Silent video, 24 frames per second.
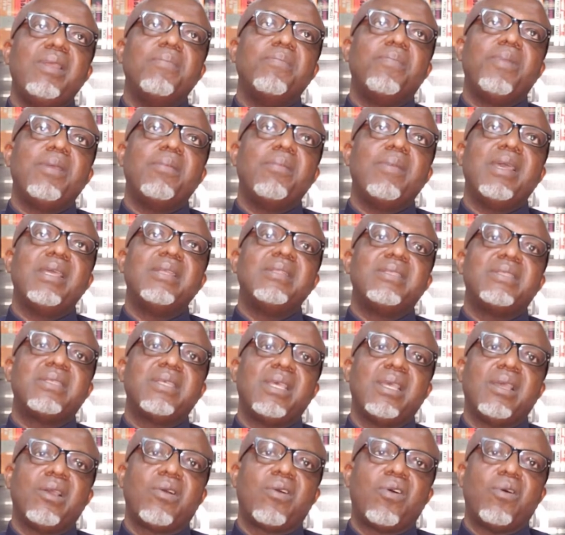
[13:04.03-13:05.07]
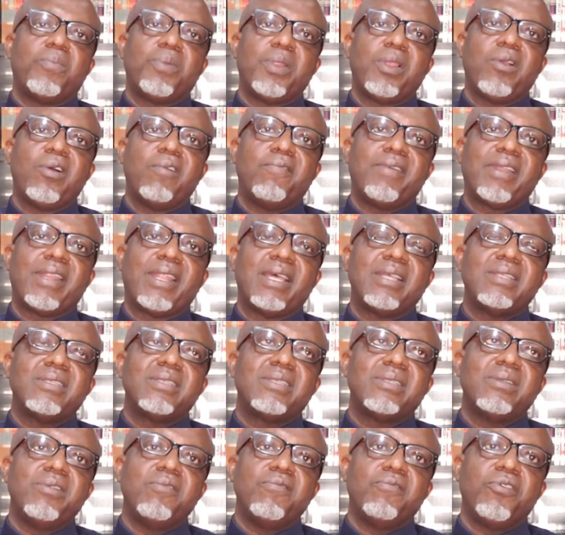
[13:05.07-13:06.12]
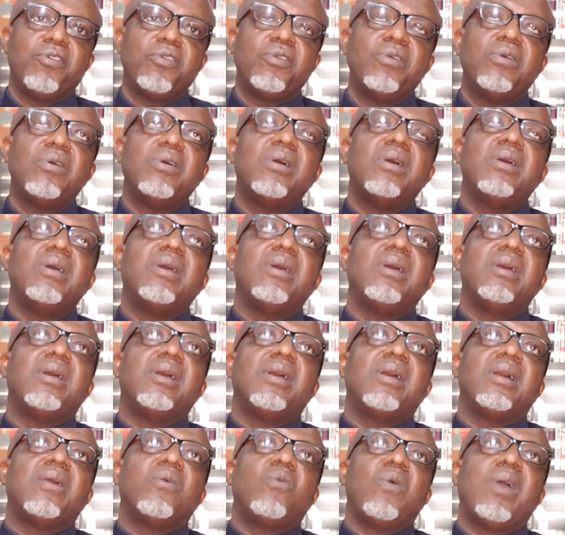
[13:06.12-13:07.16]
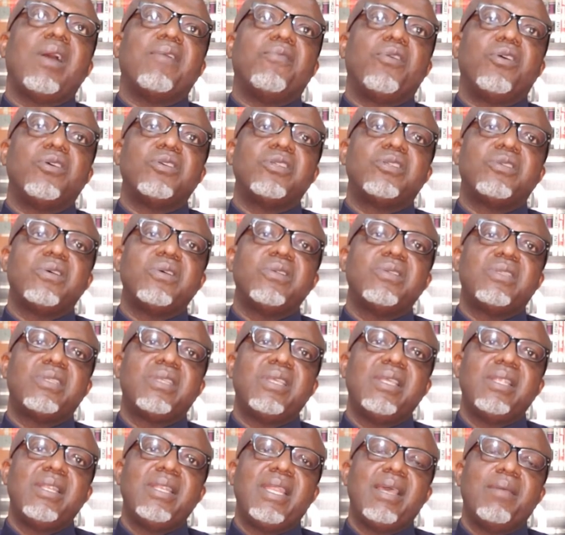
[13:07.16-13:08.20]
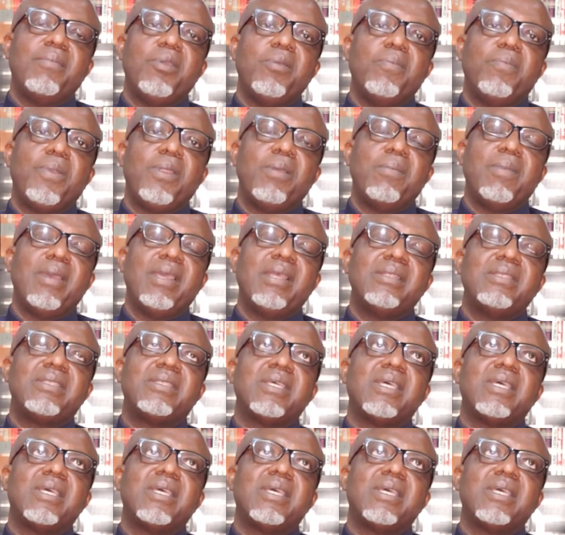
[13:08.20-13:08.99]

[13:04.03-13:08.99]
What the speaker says: implement corporate governance review. We have also seen them implement